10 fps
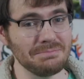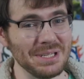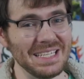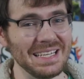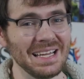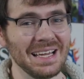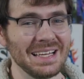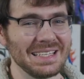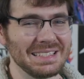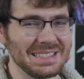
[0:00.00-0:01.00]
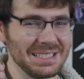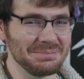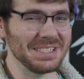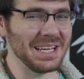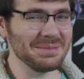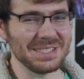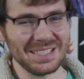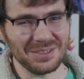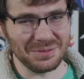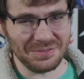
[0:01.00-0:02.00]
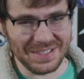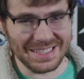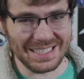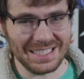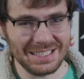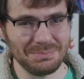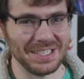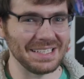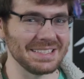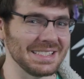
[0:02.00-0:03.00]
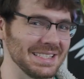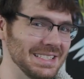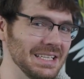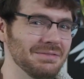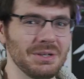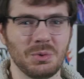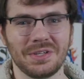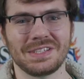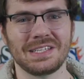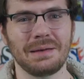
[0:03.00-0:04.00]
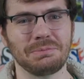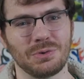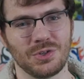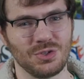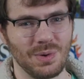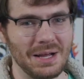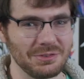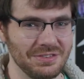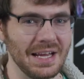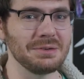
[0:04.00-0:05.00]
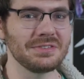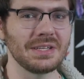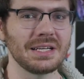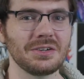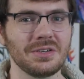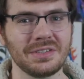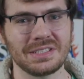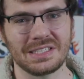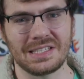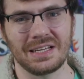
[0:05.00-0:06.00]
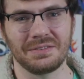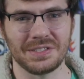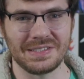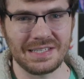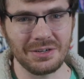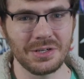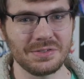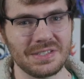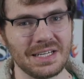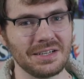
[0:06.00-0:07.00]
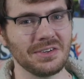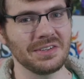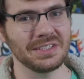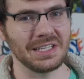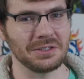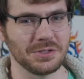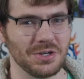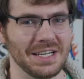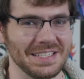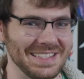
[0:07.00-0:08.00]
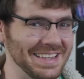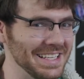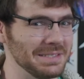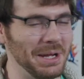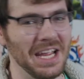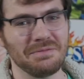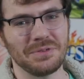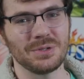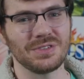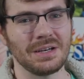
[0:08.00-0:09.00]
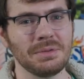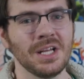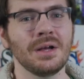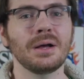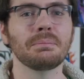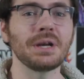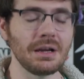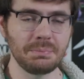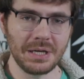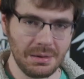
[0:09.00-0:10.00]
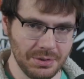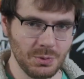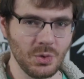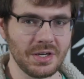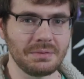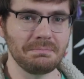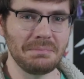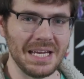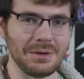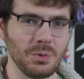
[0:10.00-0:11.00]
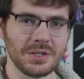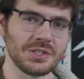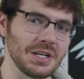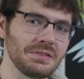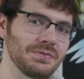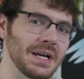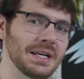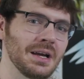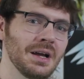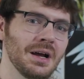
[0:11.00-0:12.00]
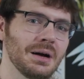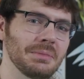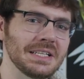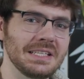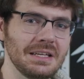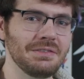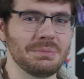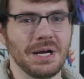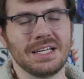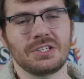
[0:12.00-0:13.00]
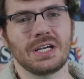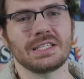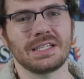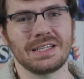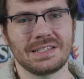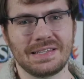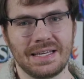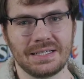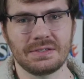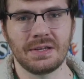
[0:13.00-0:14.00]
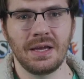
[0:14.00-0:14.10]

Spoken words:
be sometimes a little finicky because the TV will accept their surround sound signal instead of a stereo signal, and then it'll try to send that to my headphone setup. But I've been able to make it work just fine on my TV by adjusting the settings.